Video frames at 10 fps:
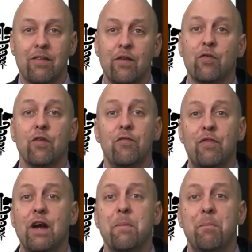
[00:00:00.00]
And this was a
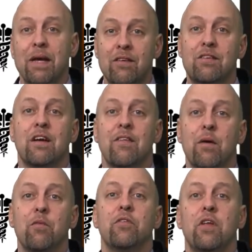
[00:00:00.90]
very big study
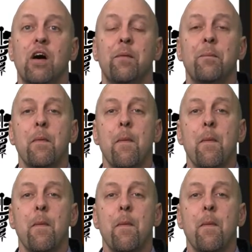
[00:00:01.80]
that was done.